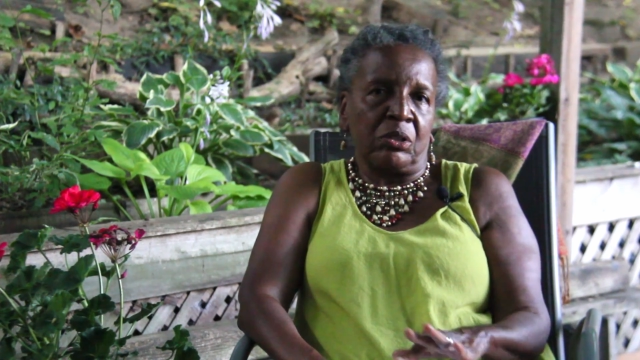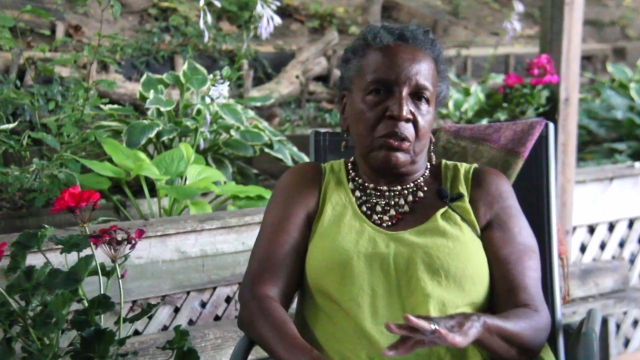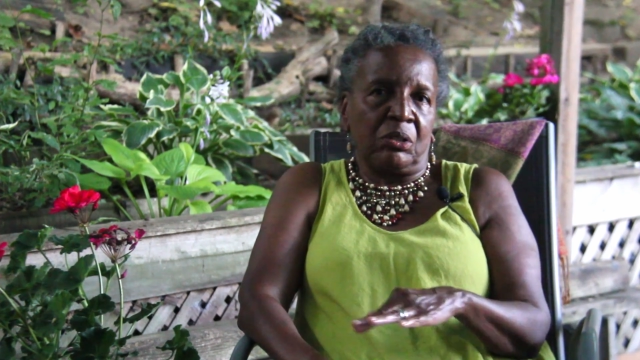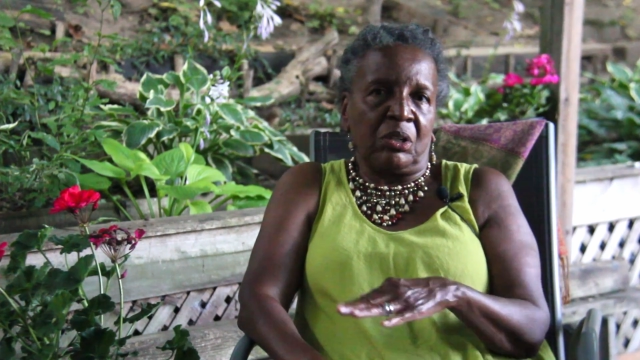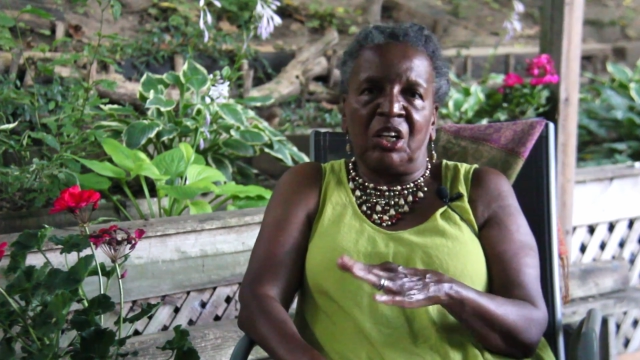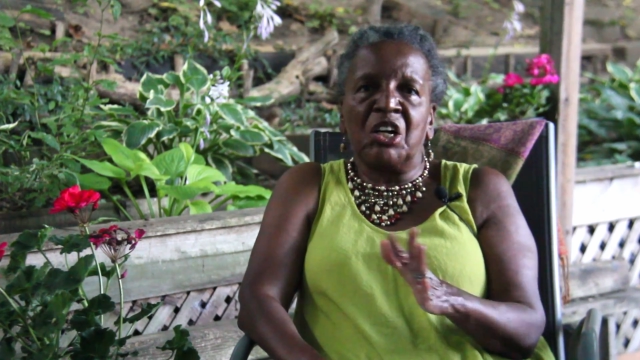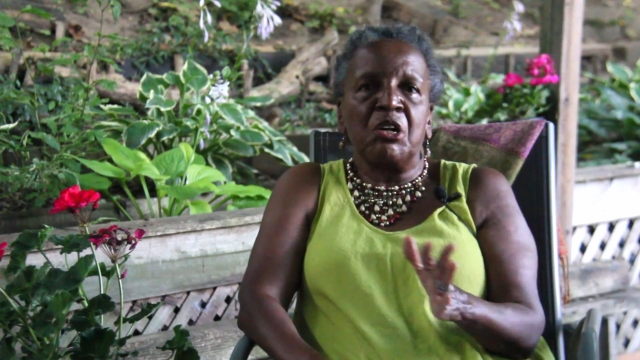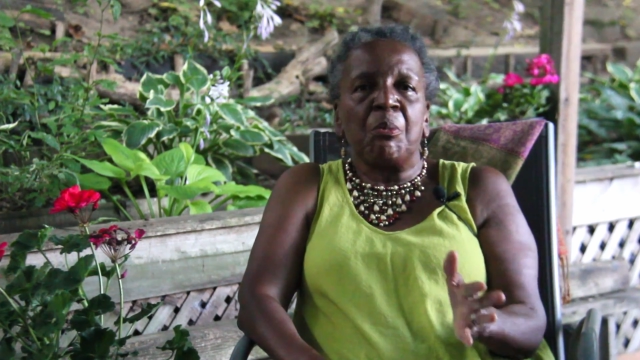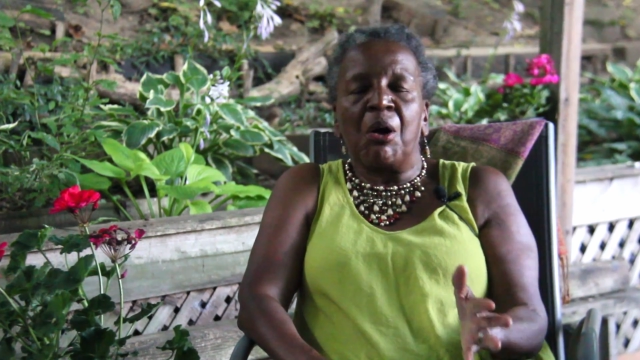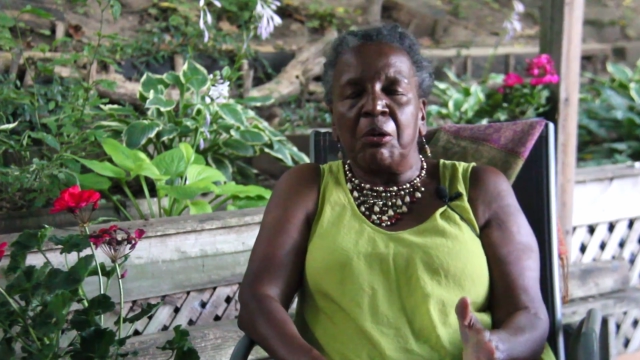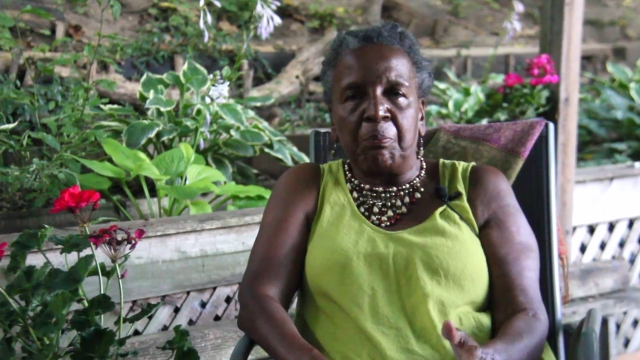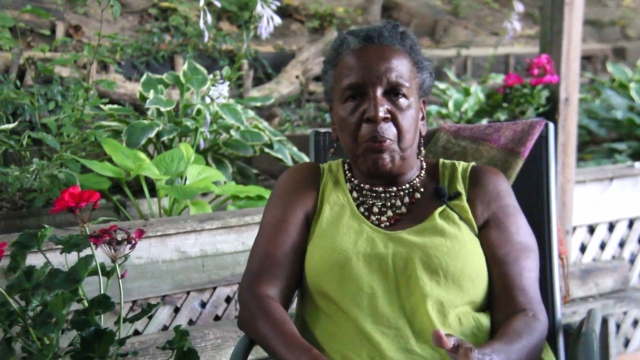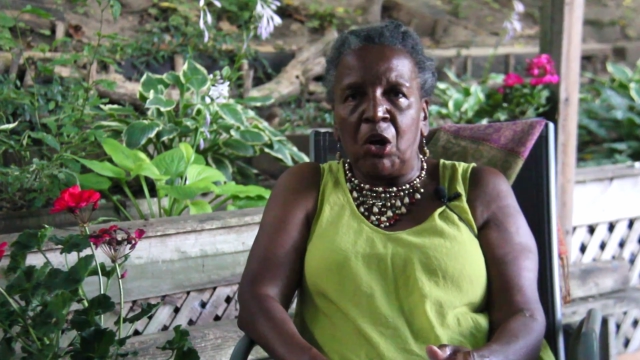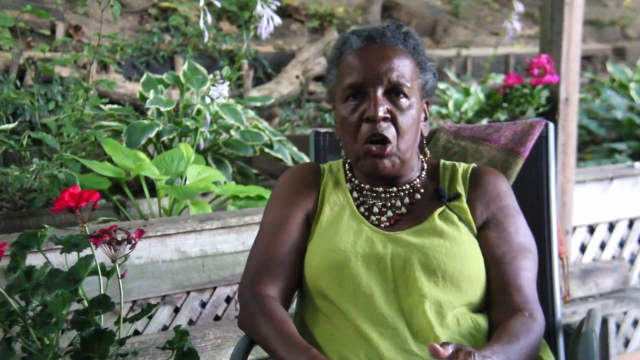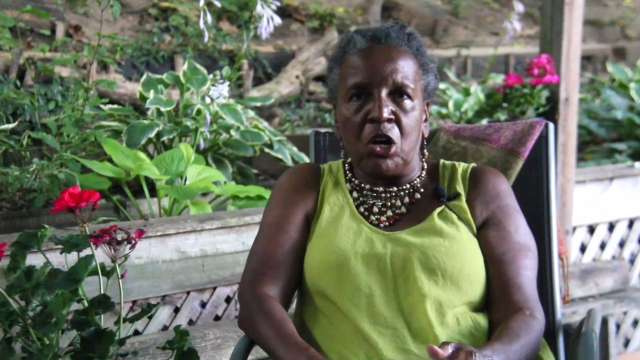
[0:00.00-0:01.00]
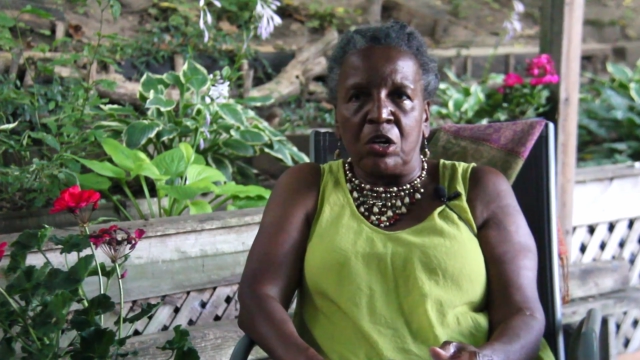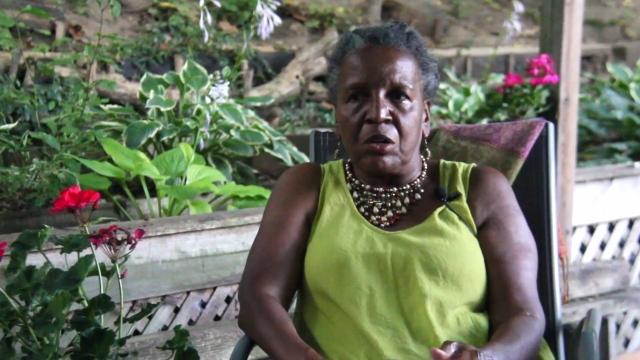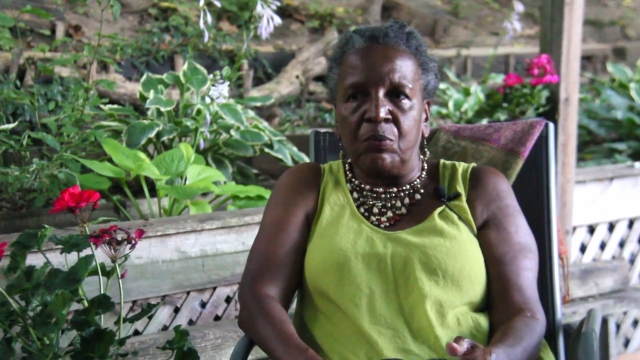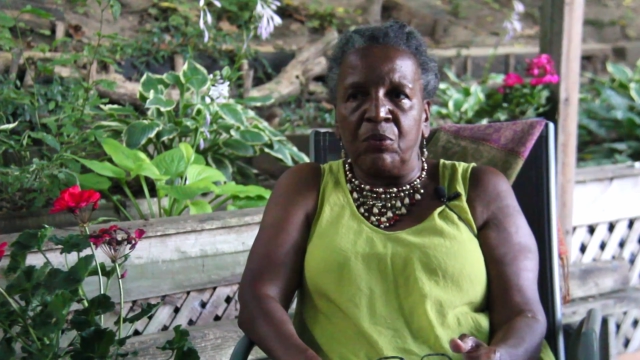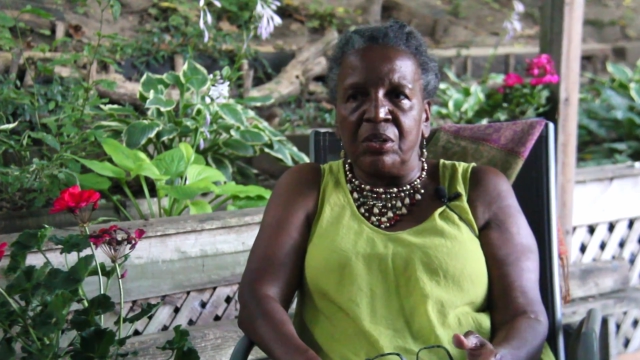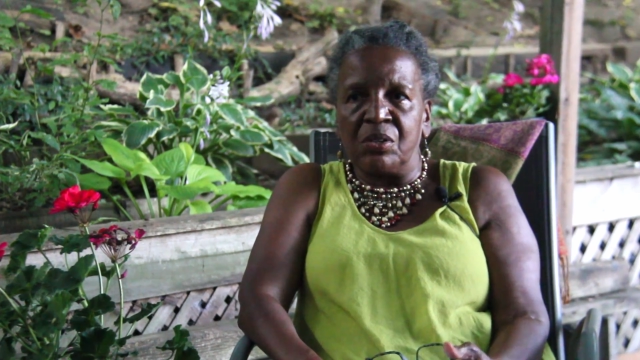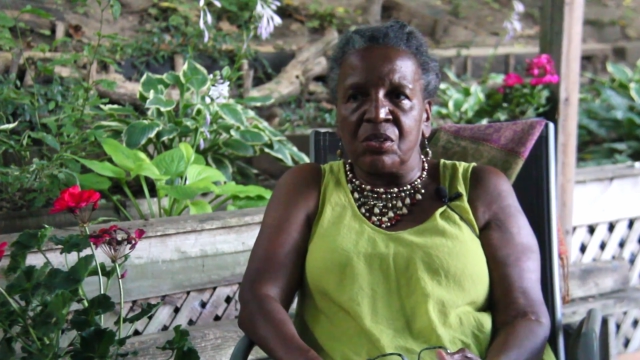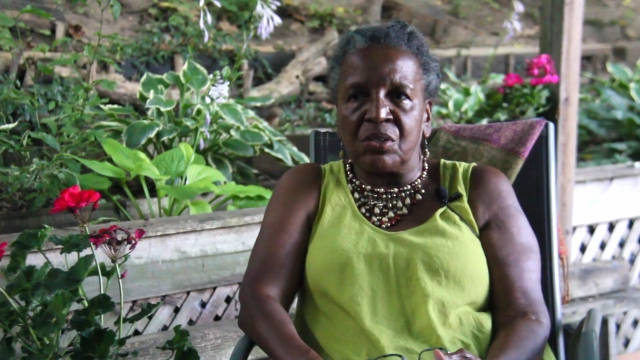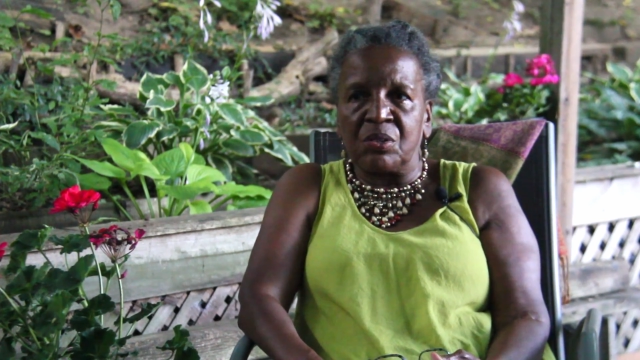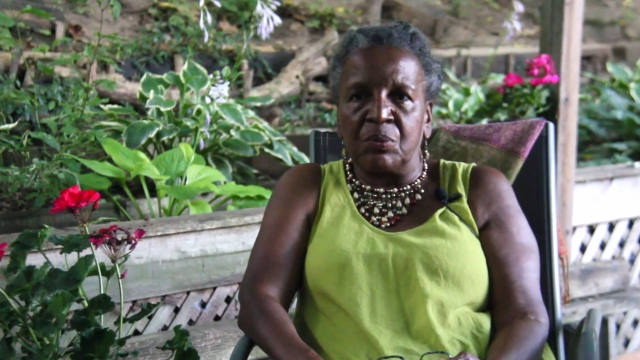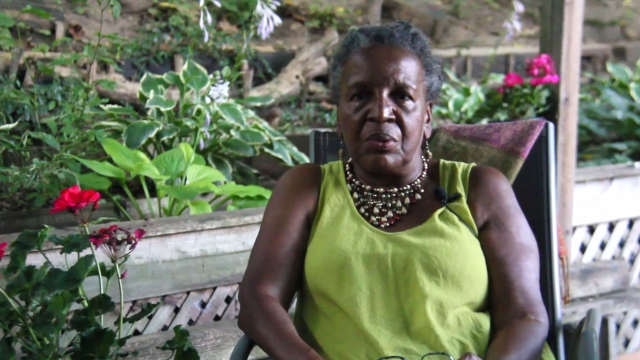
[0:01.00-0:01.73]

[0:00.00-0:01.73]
Claremont Park was